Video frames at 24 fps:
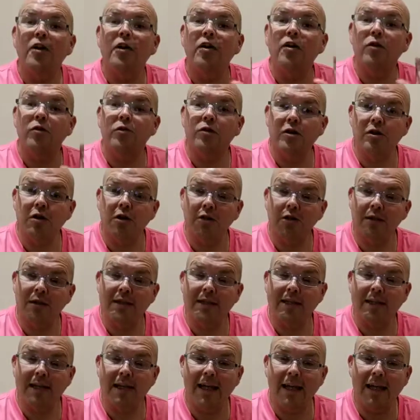your
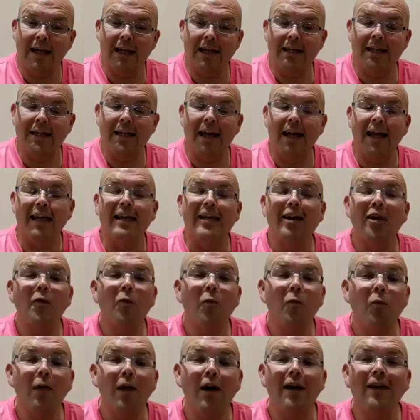toxin intake
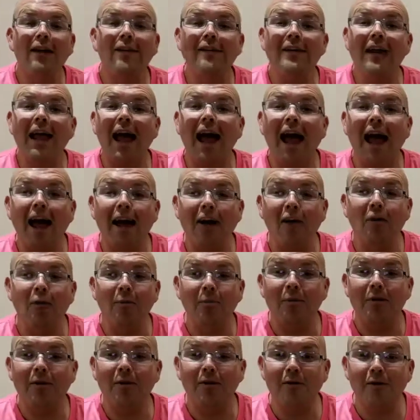will
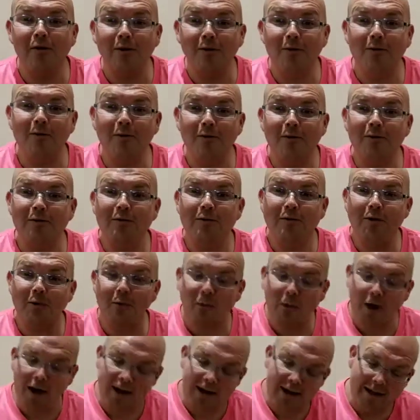help you lose
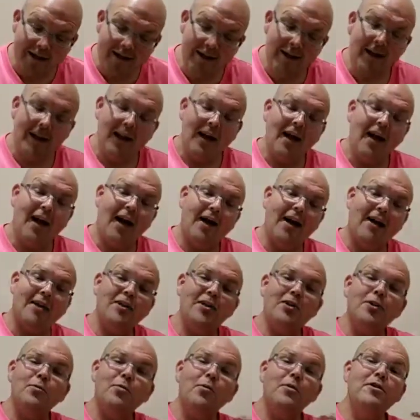weight. And I
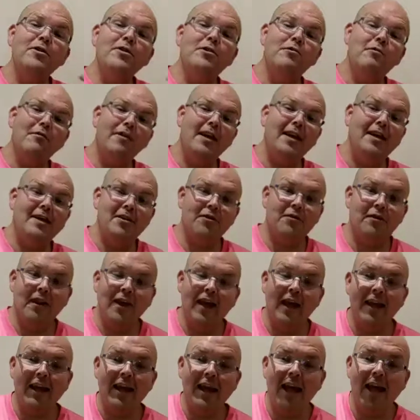just want to reiterate
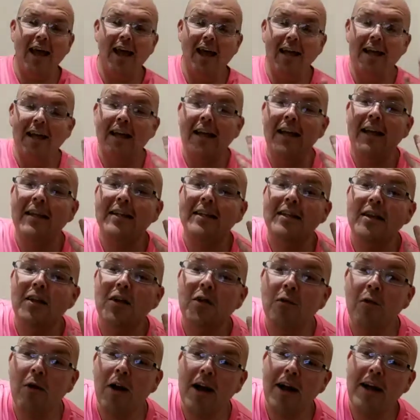again, it's
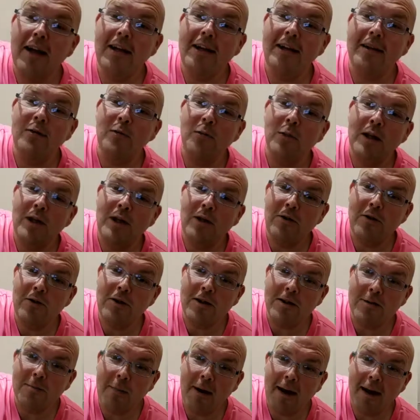great when you
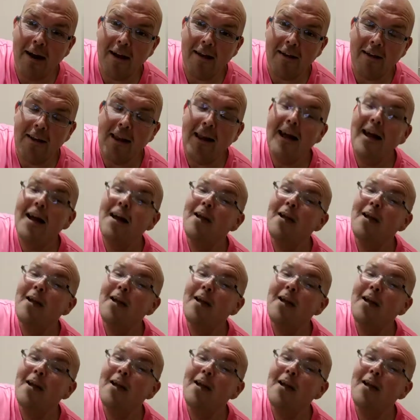smell,